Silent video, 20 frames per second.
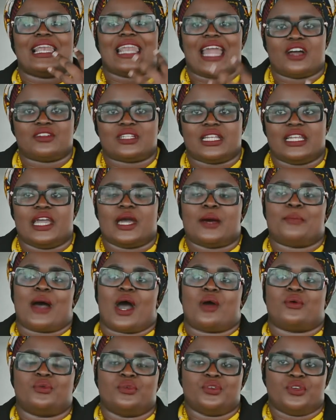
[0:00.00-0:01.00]
loudly
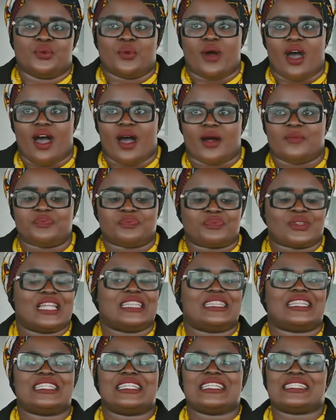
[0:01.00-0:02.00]
about who you are.
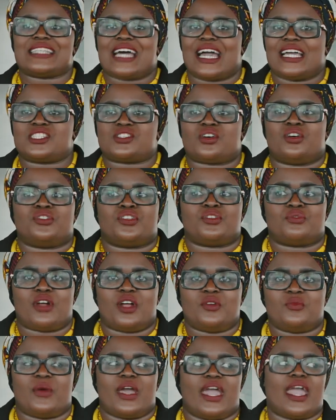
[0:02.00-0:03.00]
The designs on the
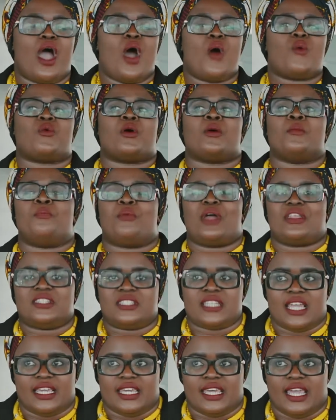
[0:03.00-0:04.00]
runway,
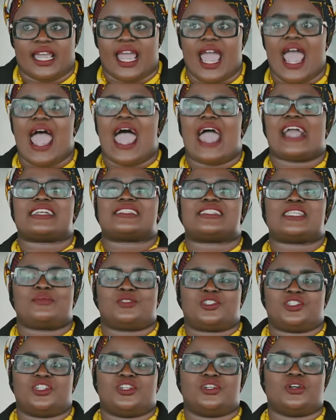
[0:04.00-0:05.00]
breathtaking,
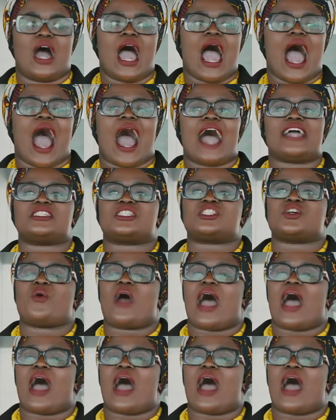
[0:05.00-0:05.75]
exceptional. I saw